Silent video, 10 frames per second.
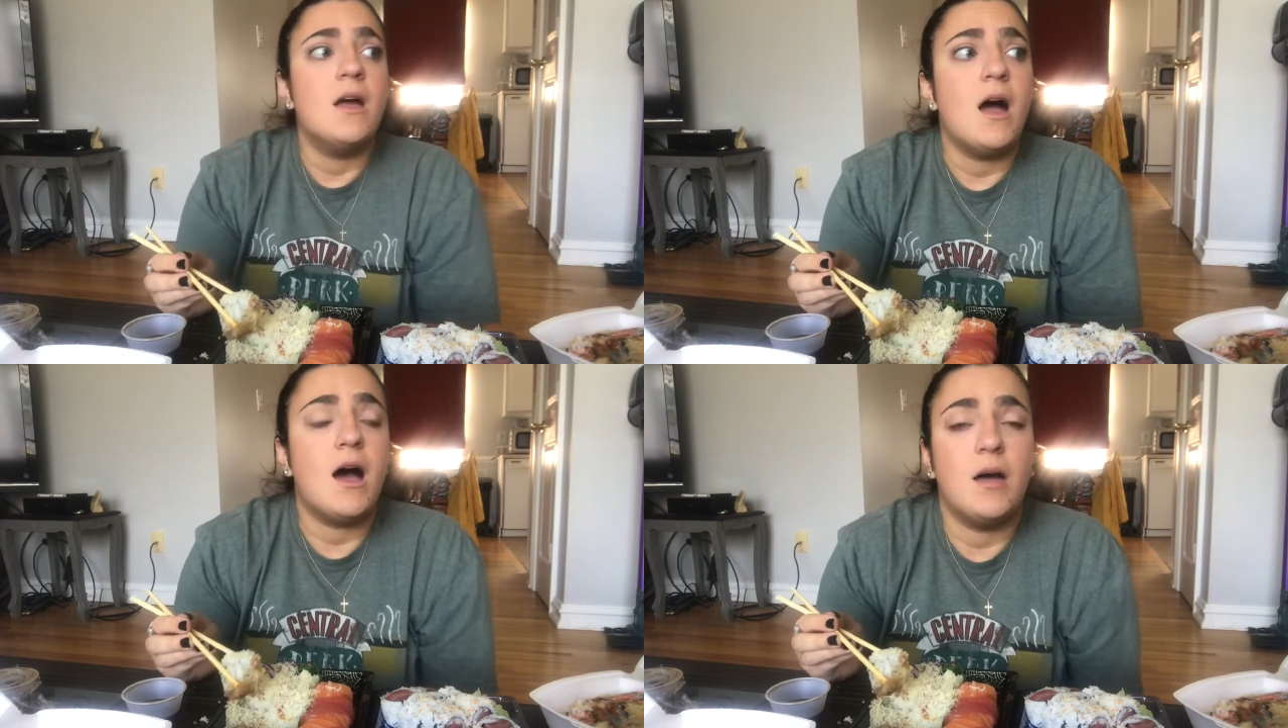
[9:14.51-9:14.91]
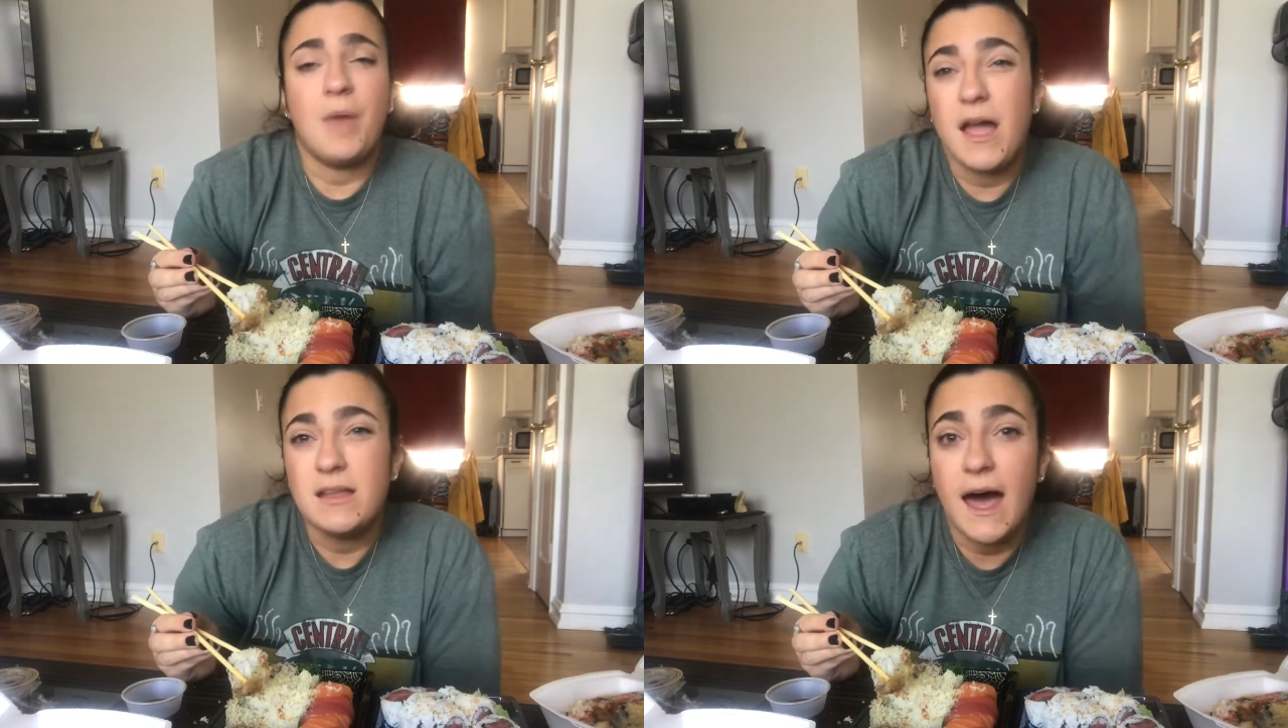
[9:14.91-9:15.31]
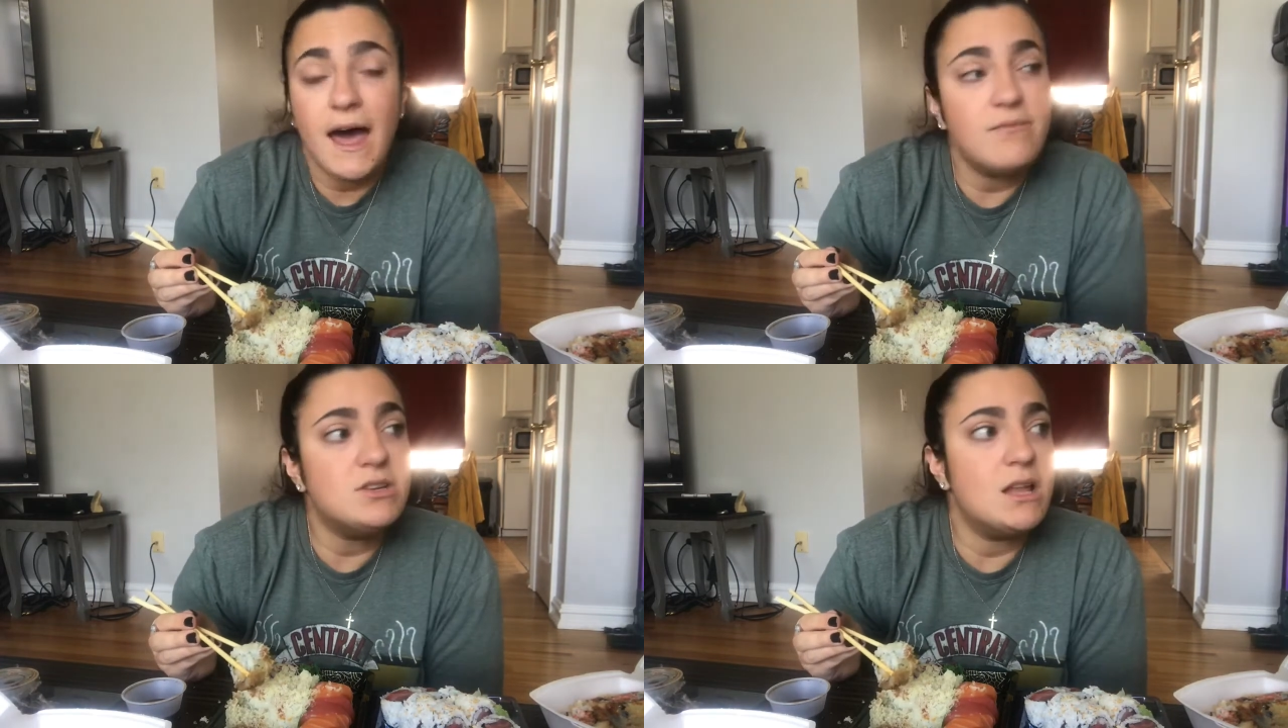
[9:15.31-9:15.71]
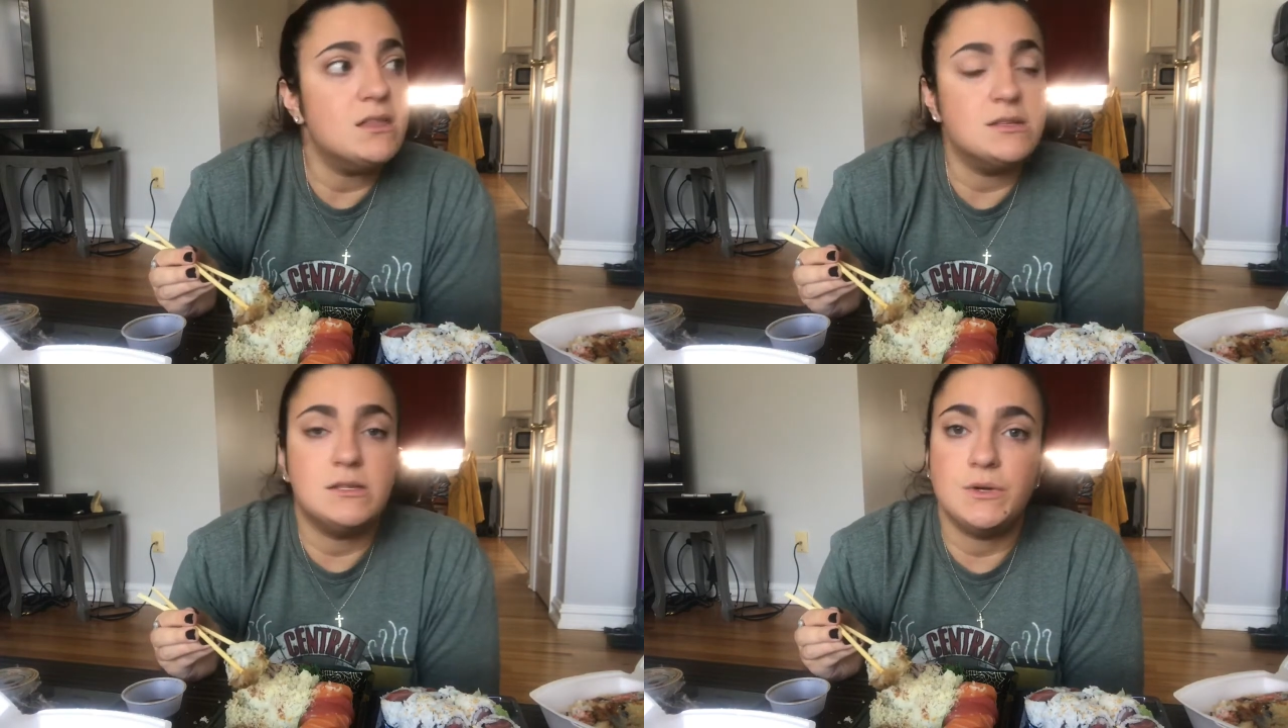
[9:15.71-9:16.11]
I have done
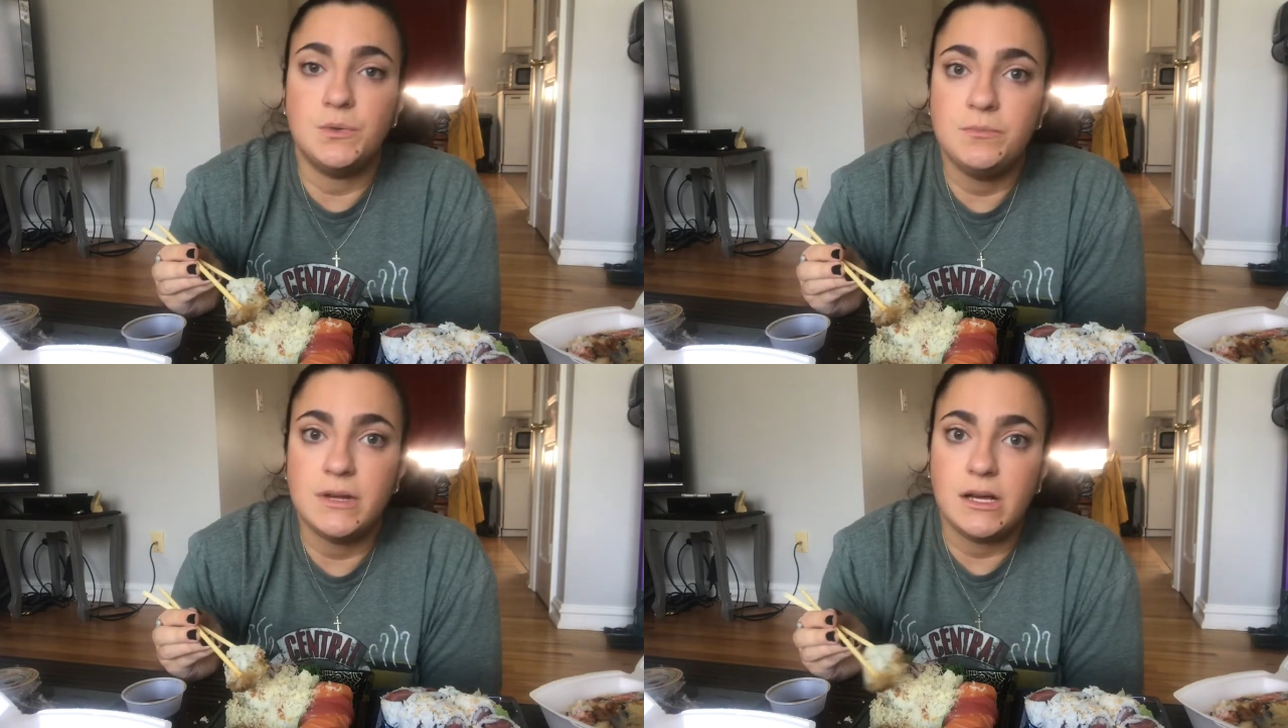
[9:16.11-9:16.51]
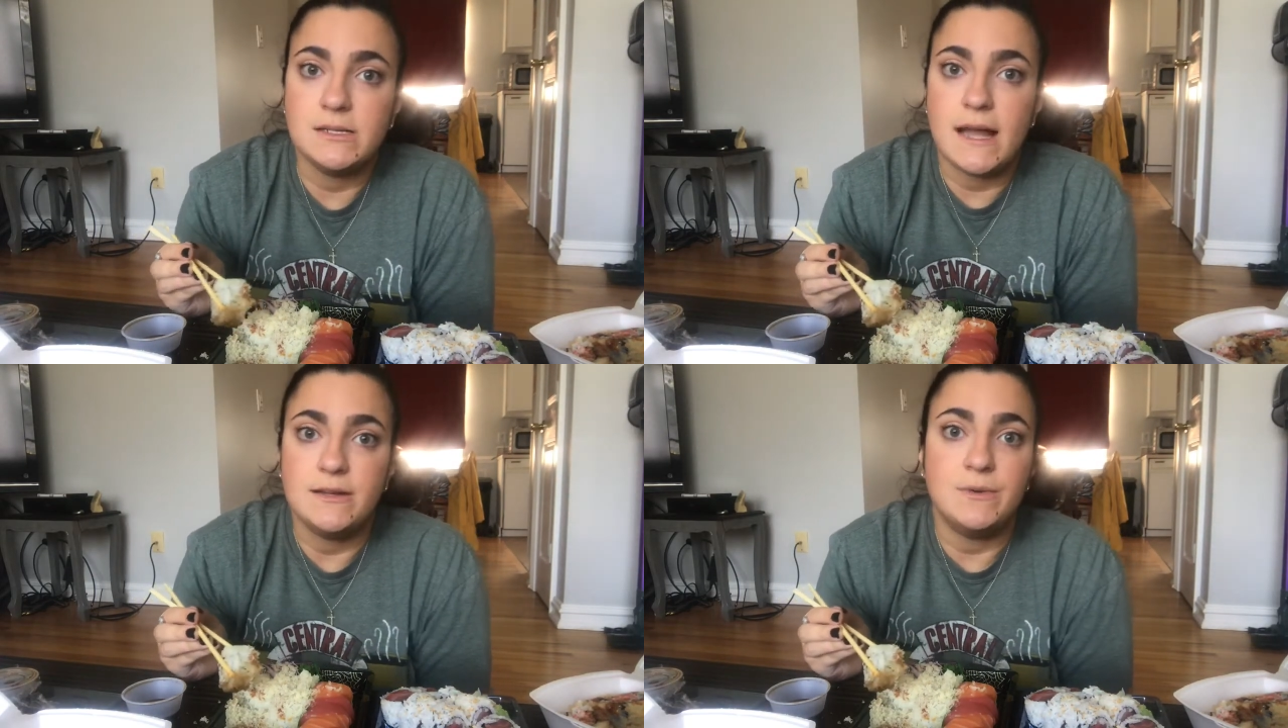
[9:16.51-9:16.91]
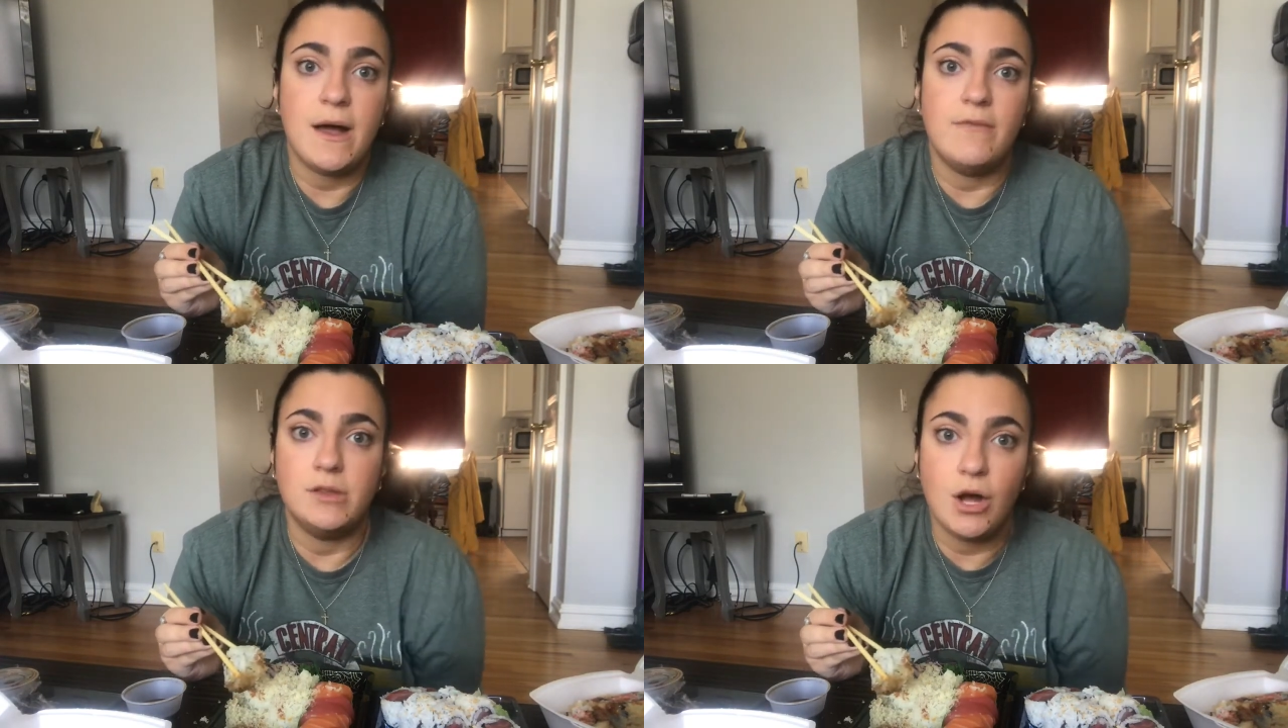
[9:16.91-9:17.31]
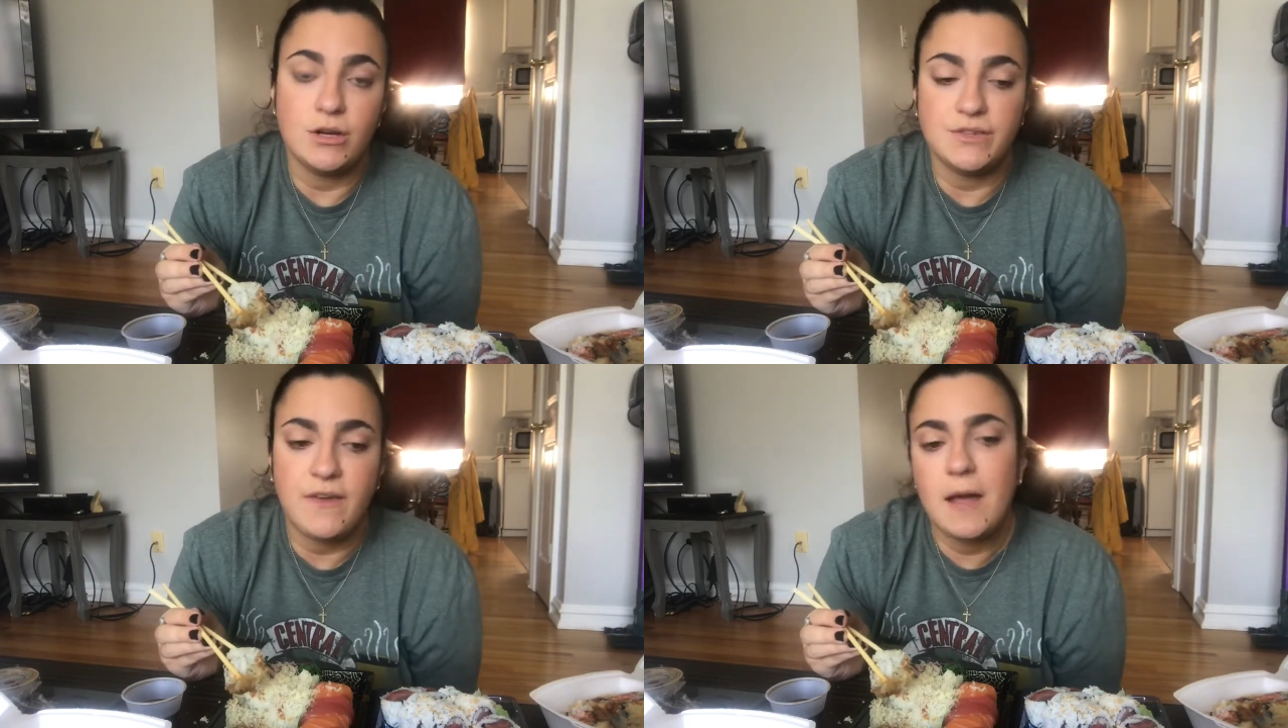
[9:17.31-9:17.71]
the Zoom because I do have a
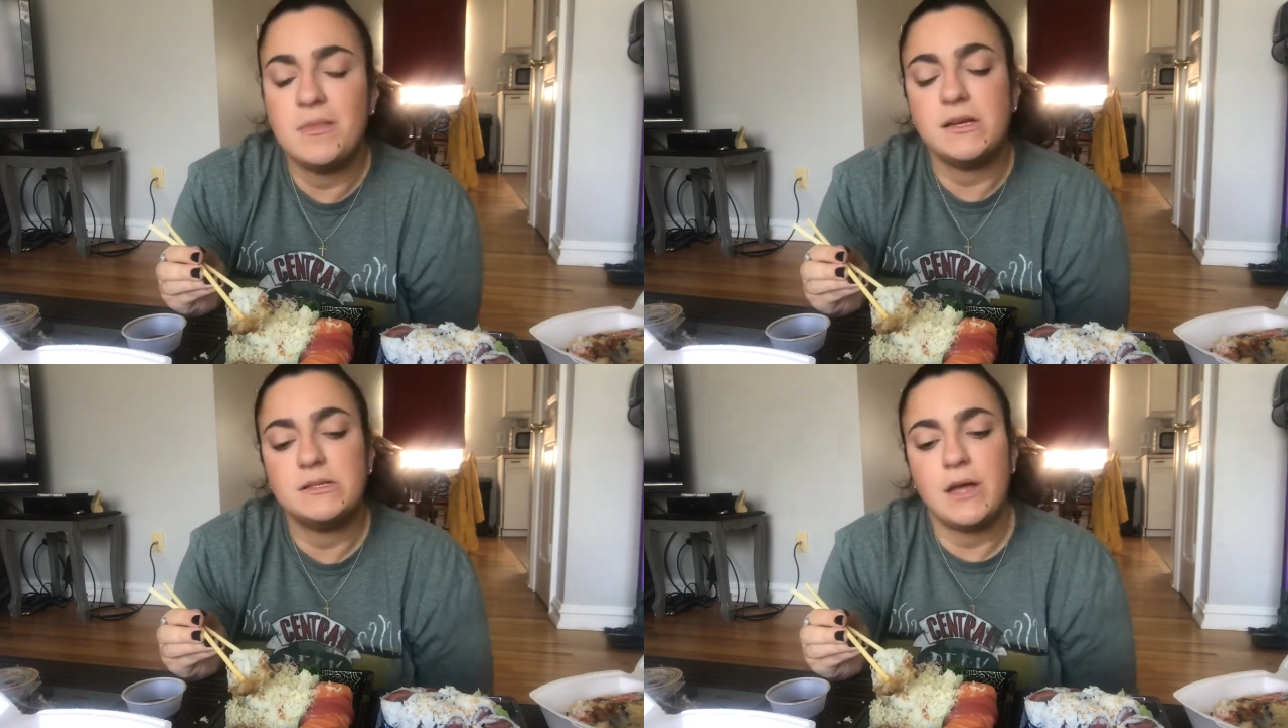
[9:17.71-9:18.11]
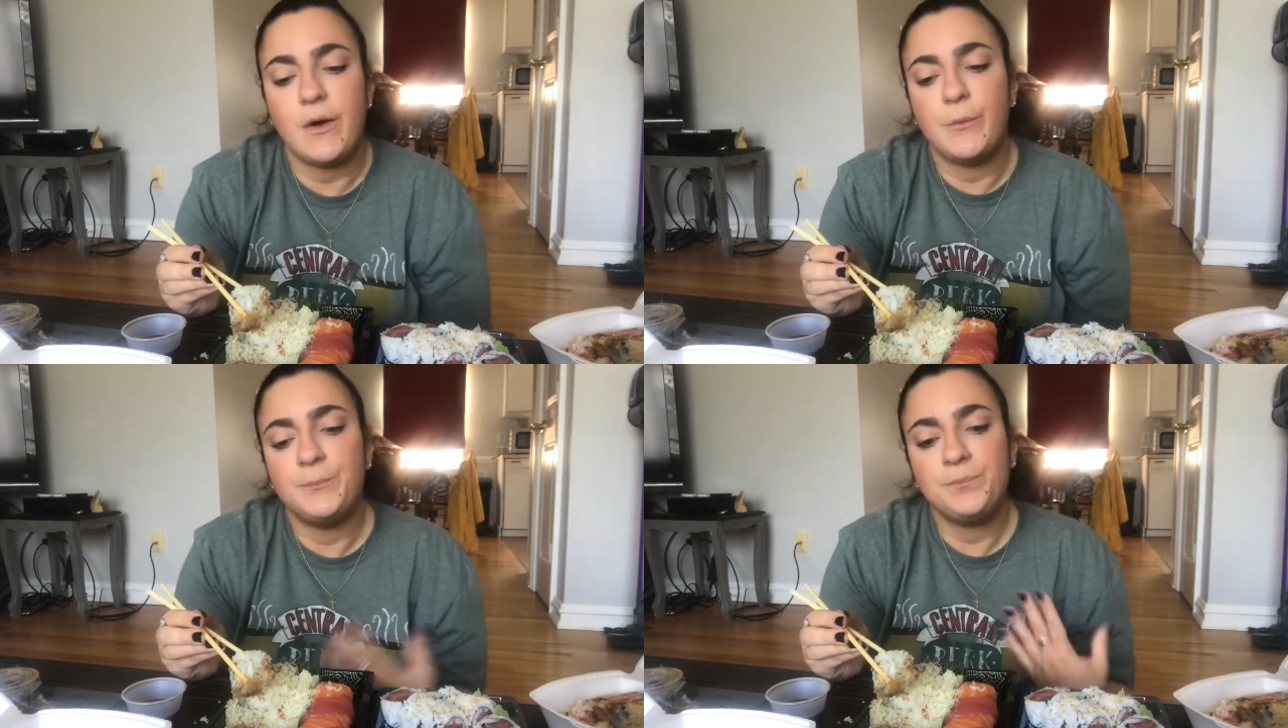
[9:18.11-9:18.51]
large family, so